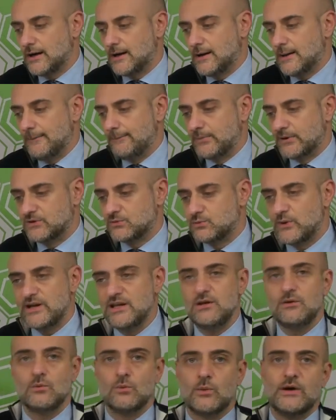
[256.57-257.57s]
But
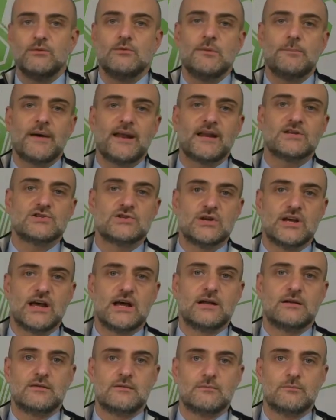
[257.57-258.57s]
when we manage to
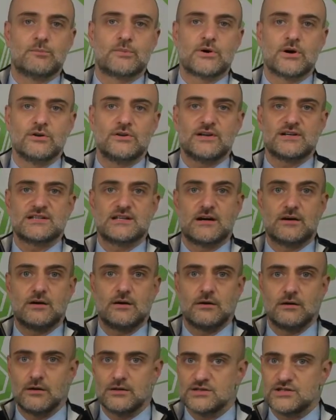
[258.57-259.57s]
get products that are